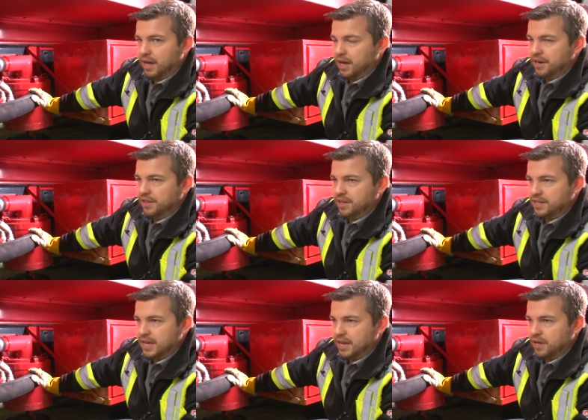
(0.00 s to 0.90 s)
out of the
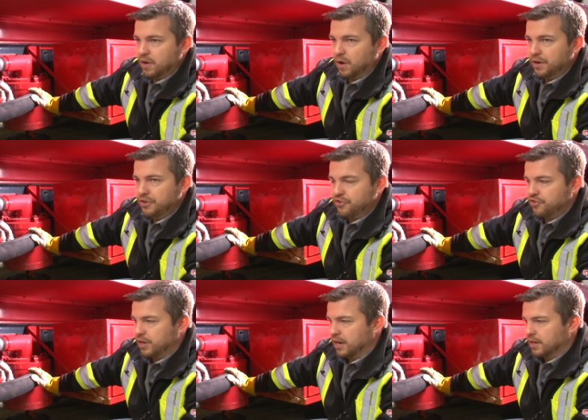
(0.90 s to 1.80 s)
tank on your
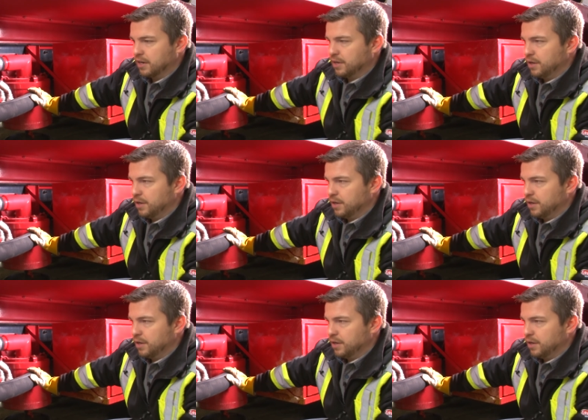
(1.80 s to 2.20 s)
truck,